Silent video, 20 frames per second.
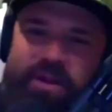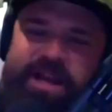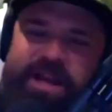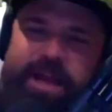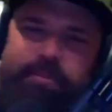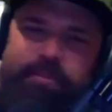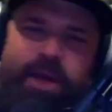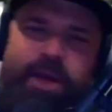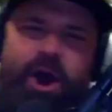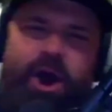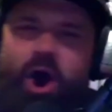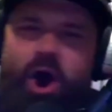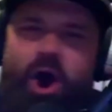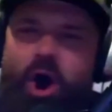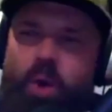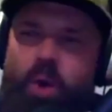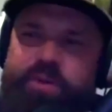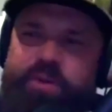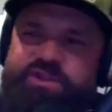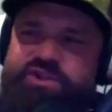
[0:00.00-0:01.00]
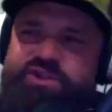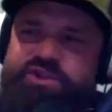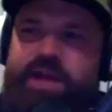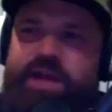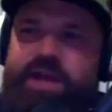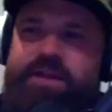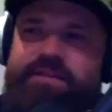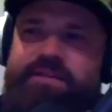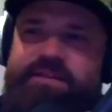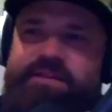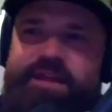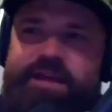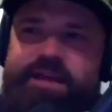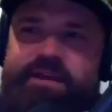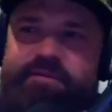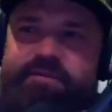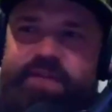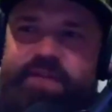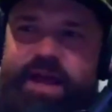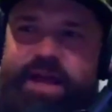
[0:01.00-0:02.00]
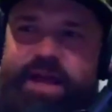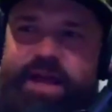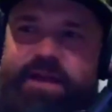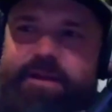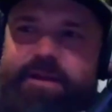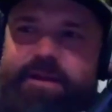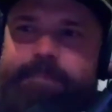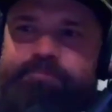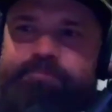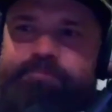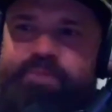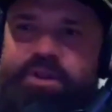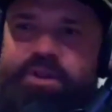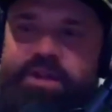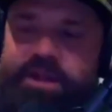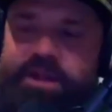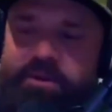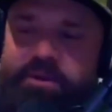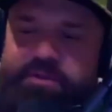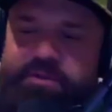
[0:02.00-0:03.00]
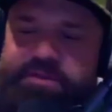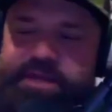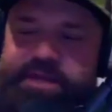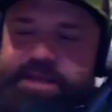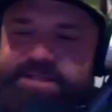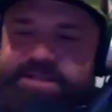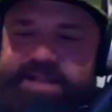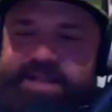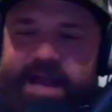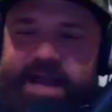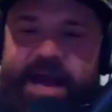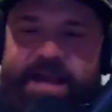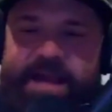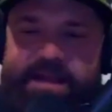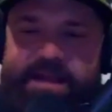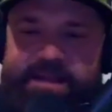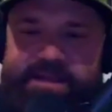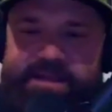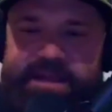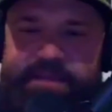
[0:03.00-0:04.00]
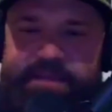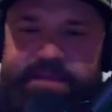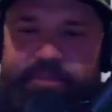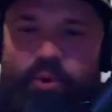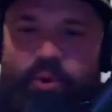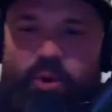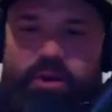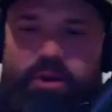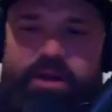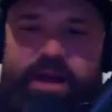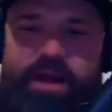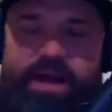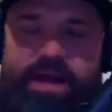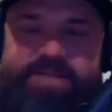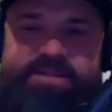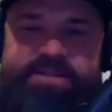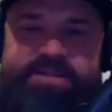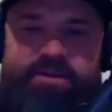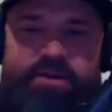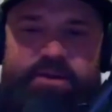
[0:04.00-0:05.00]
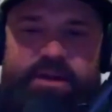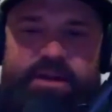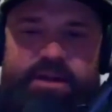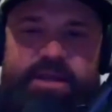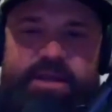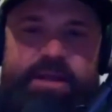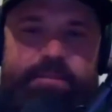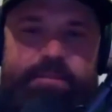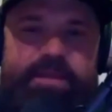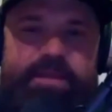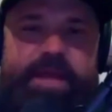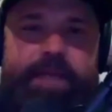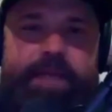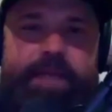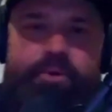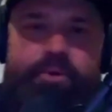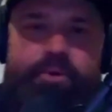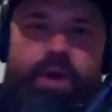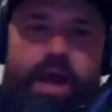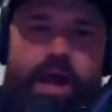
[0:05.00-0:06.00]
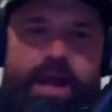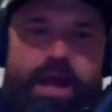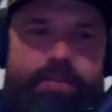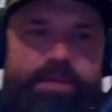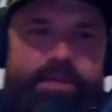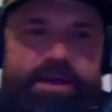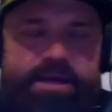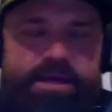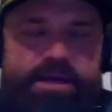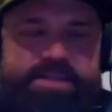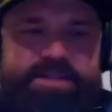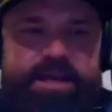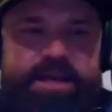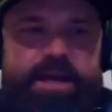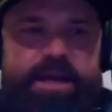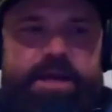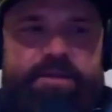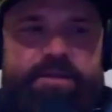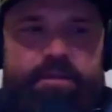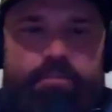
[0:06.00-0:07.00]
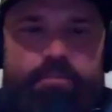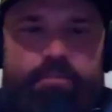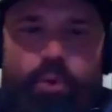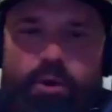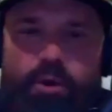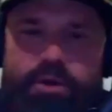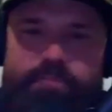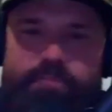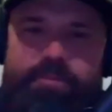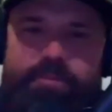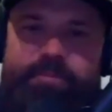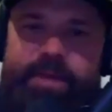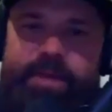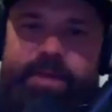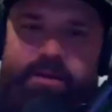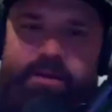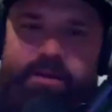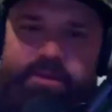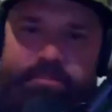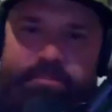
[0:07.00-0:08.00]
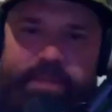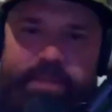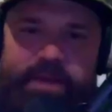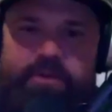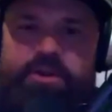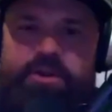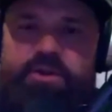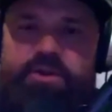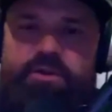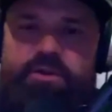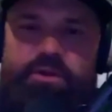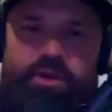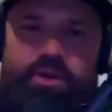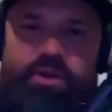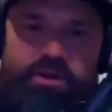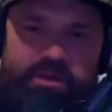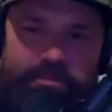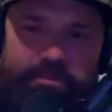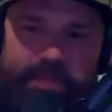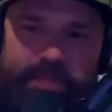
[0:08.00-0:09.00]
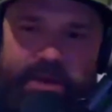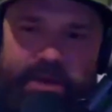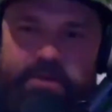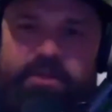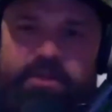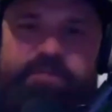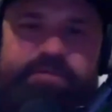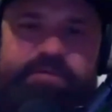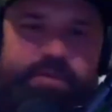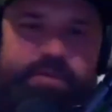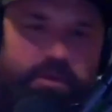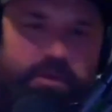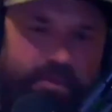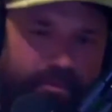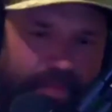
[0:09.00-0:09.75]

Like, I'm always trying to think of like little things that I can keep organized that are going to give me that pride, because the more you're prepared, the better you look, the better you feel,